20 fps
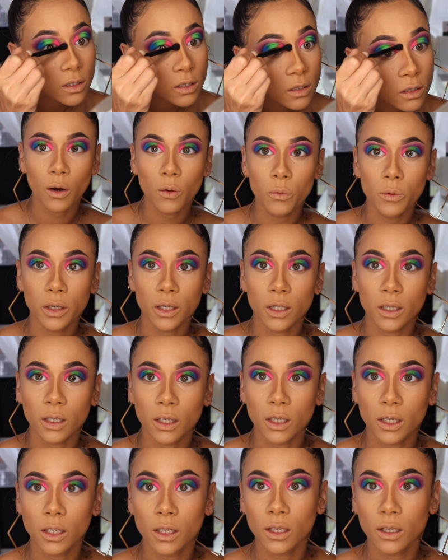I went
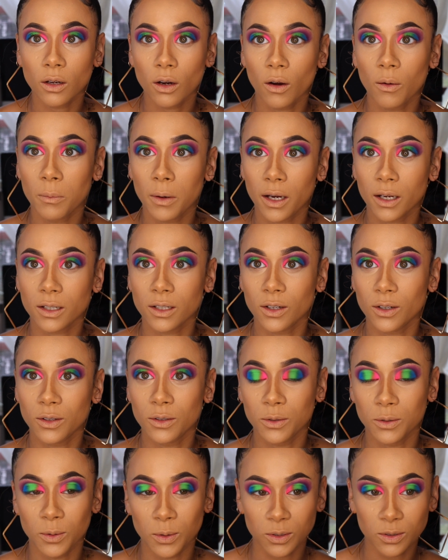in on my
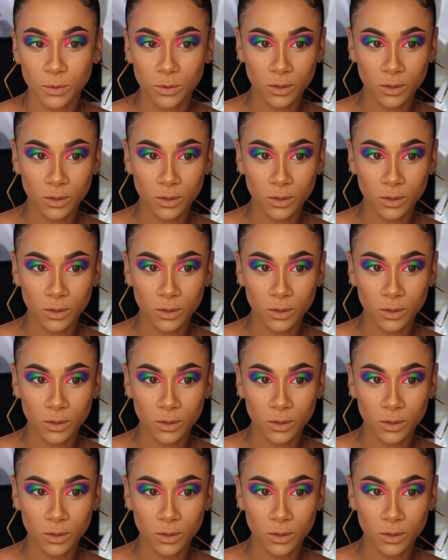nose.